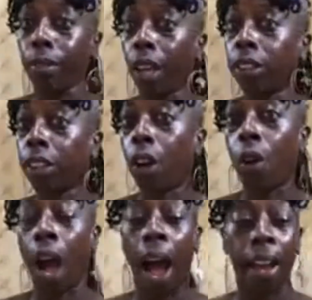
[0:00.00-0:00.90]
So
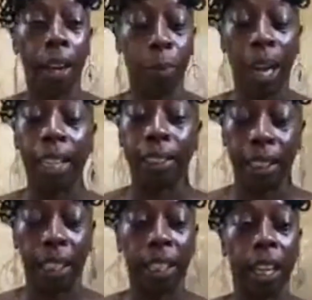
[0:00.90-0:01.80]
I
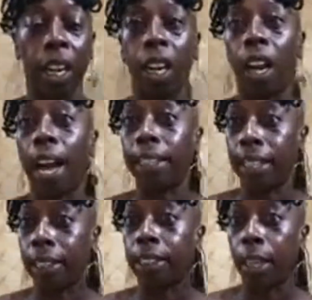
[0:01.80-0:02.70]

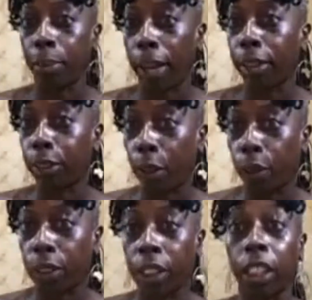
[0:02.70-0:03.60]
did send my
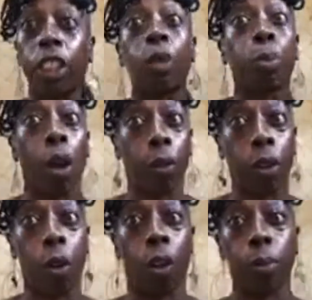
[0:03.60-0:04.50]
condolences because his brother
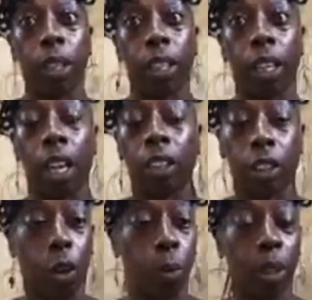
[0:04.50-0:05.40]
called me and
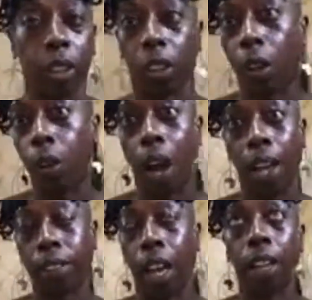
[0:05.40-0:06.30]
told me. So
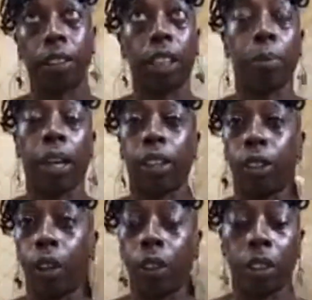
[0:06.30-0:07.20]
I sent my
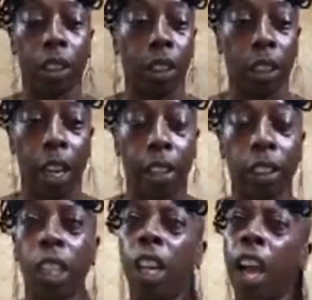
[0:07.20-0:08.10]
condolences.
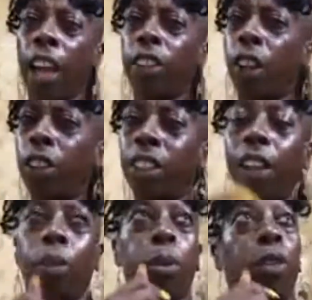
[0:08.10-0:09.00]
And you know,
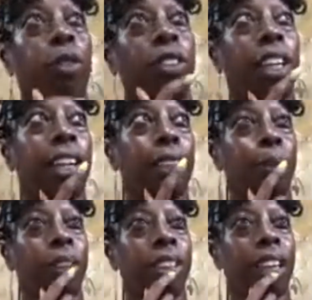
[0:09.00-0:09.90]
another beautiful thing I did
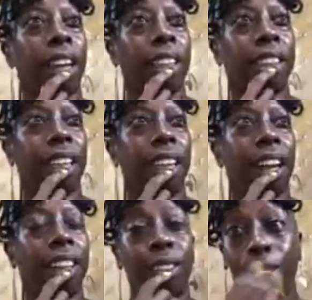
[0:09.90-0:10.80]
with good names that
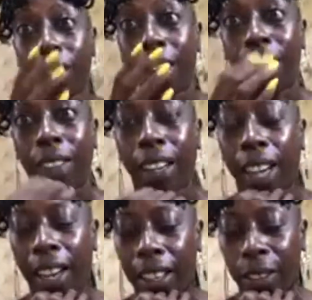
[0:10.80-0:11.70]
I do love, like
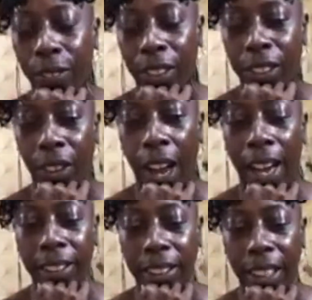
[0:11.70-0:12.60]
I love this. So
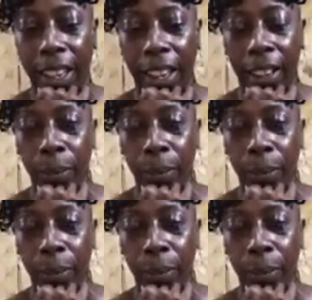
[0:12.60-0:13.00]
I said,